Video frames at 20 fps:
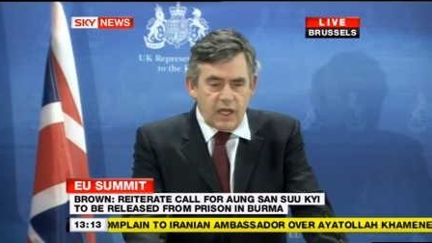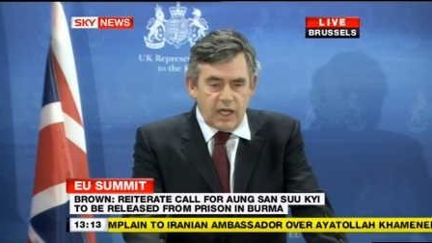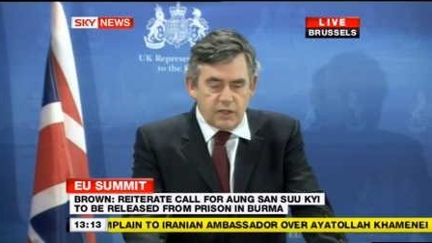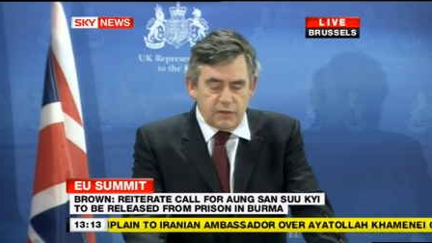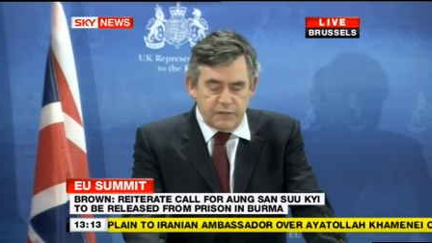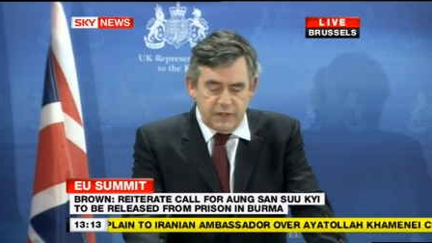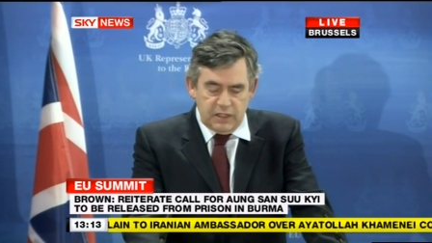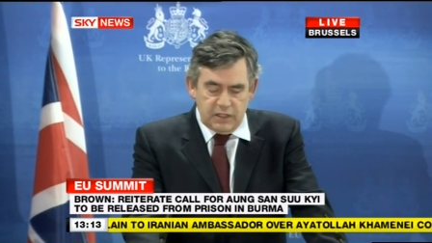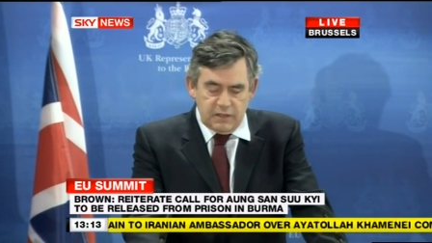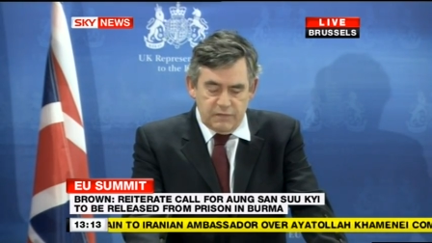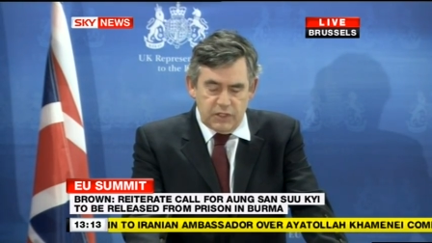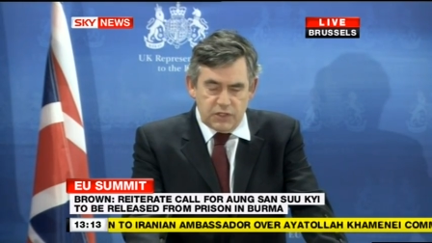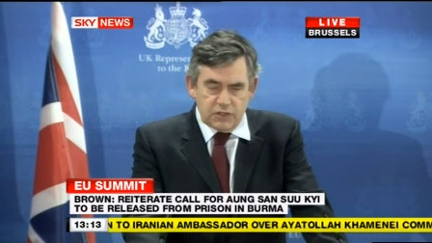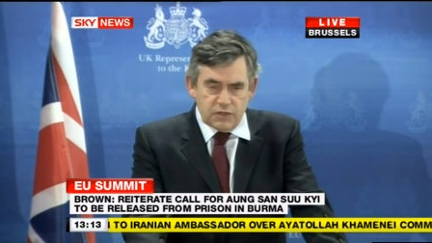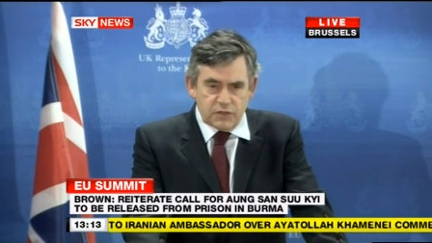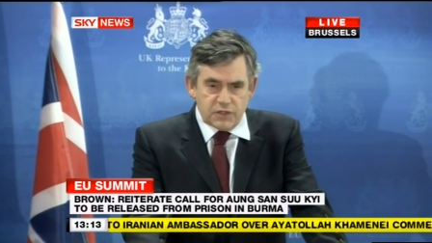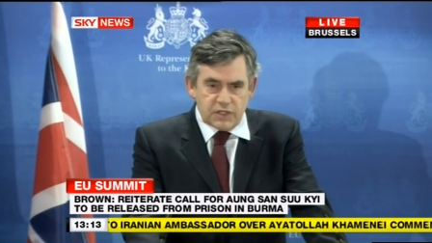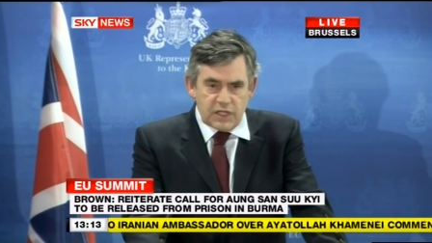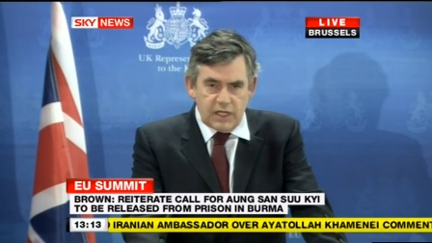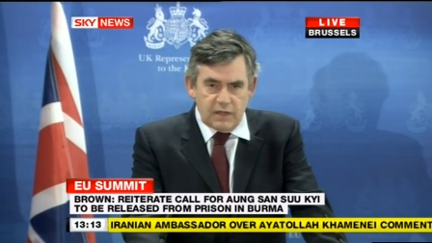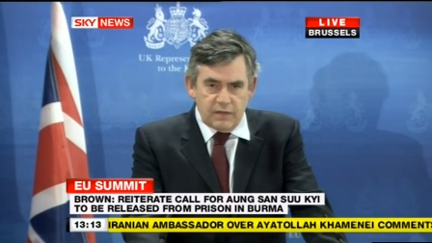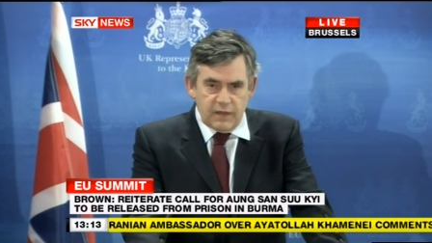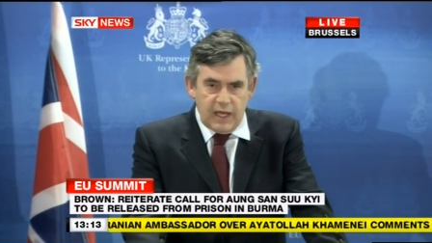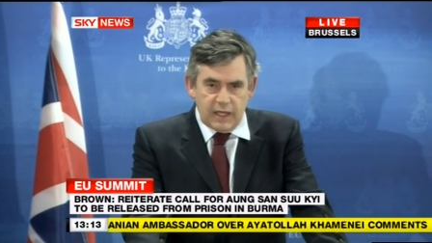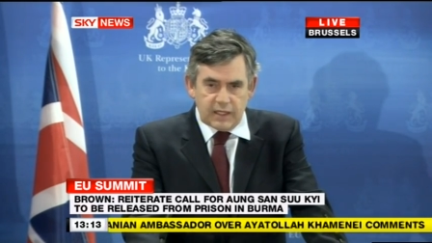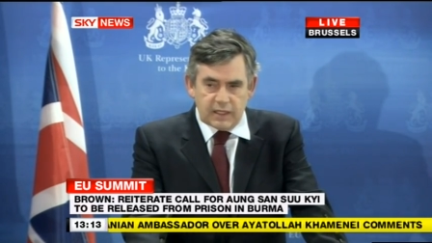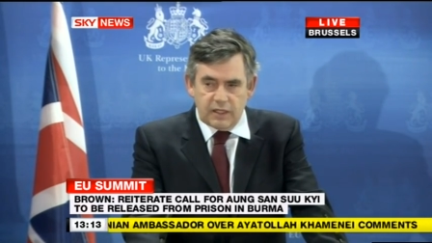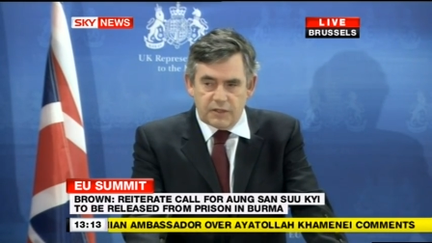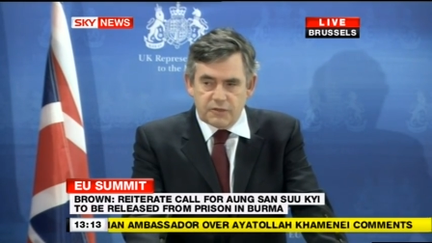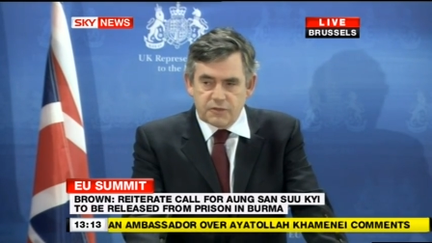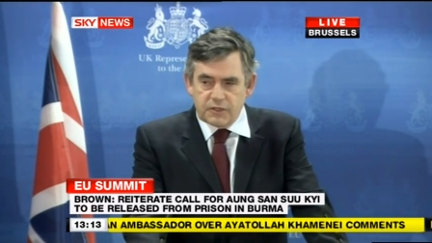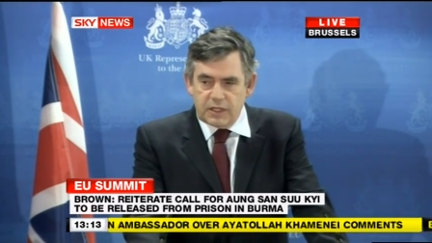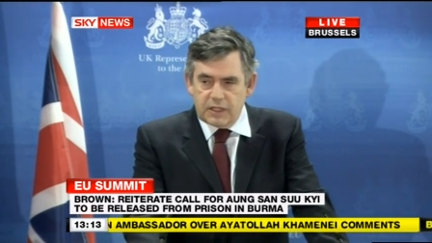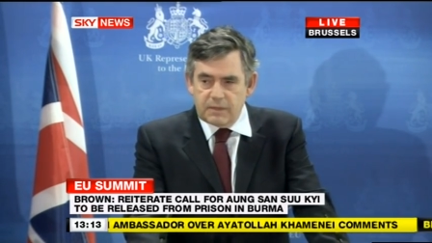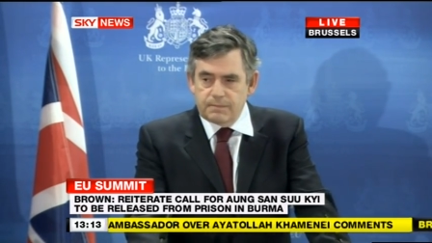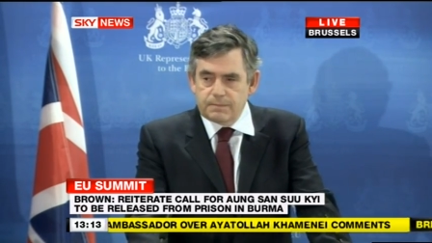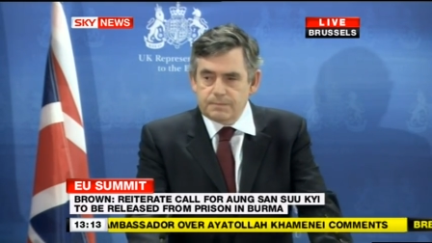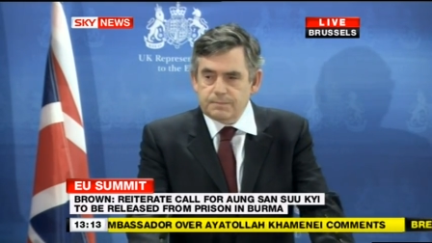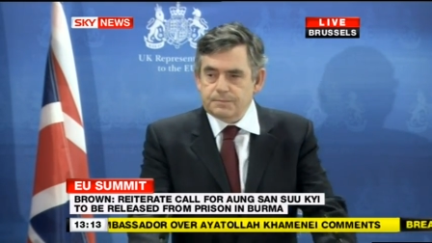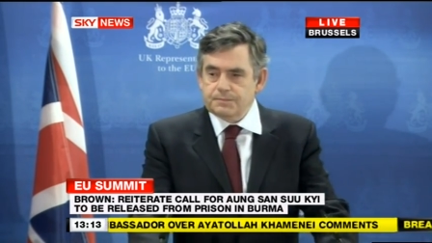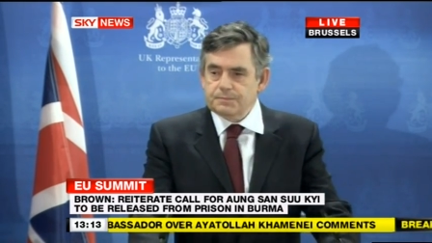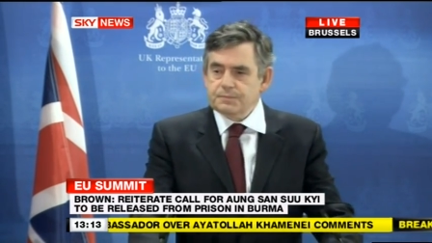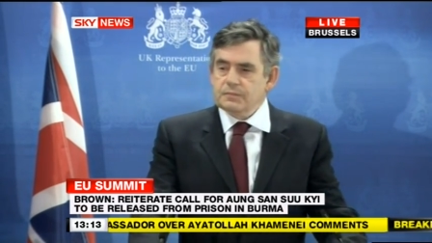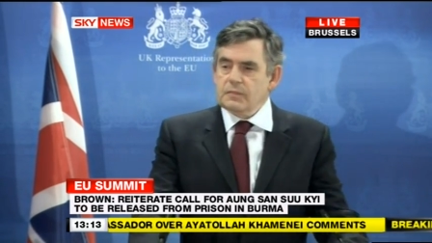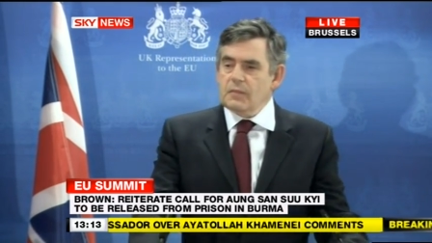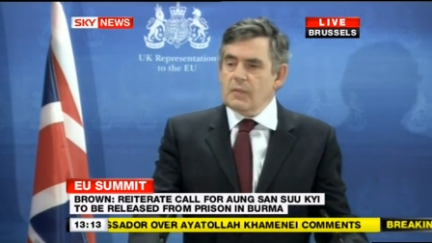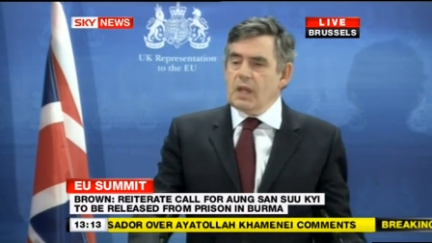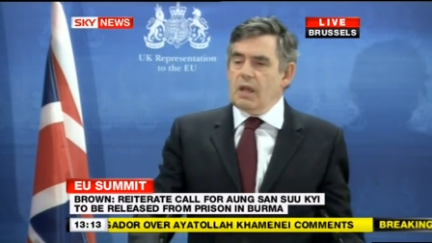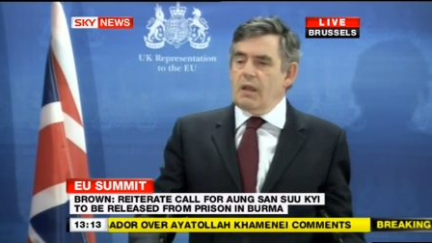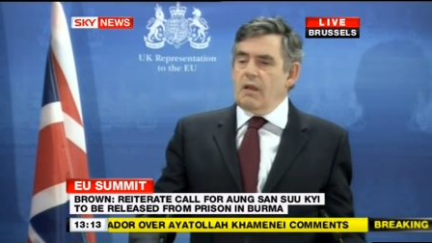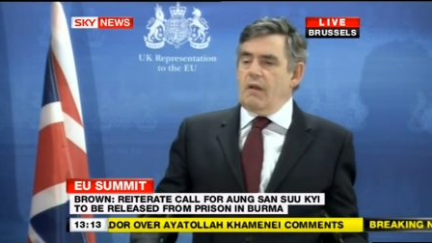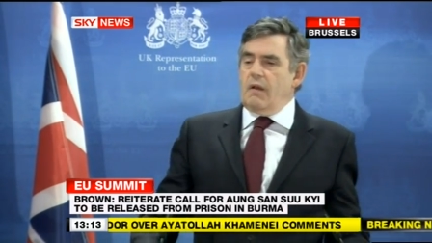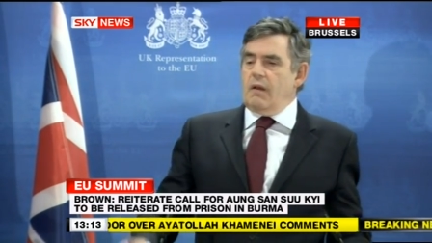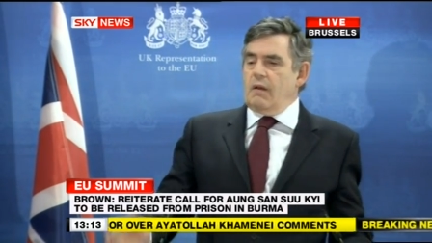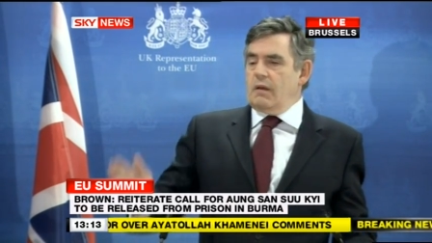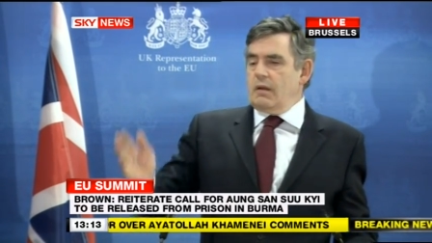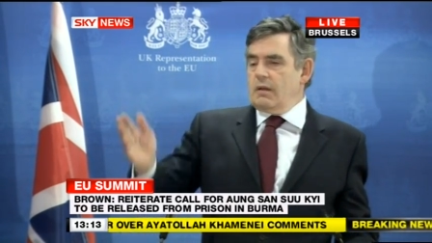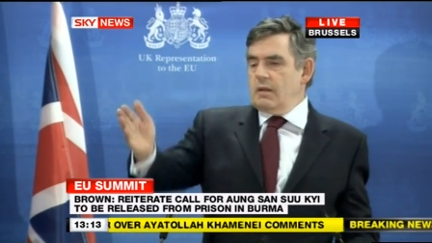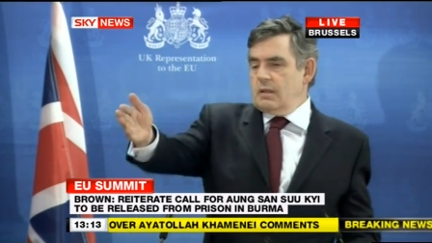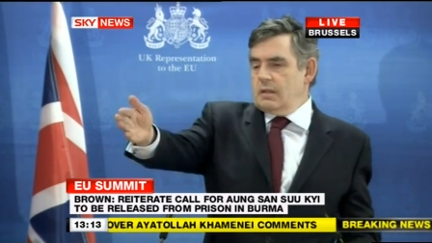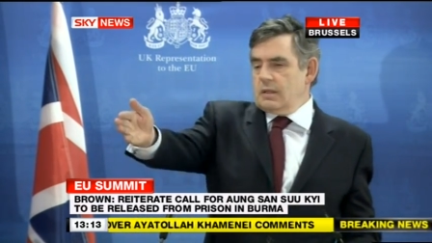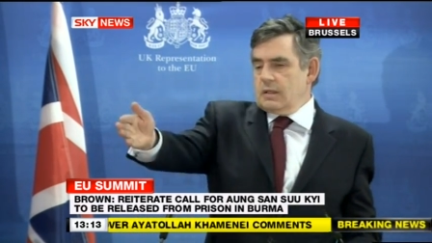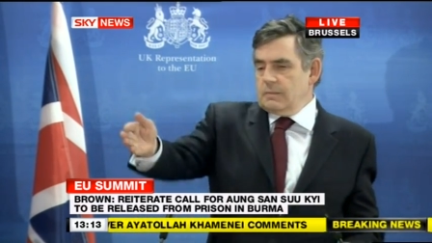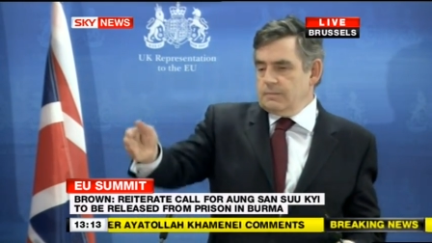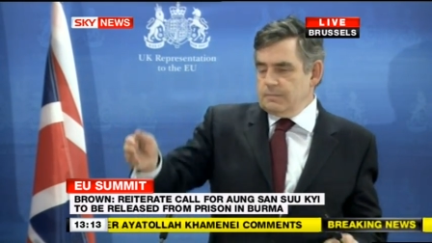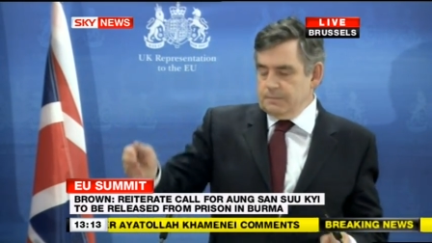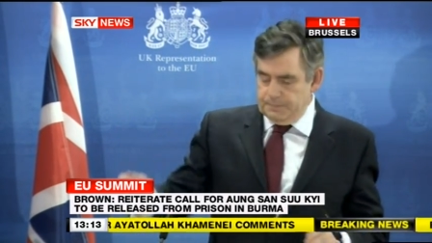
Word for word: and of individuals in that country. Yeah.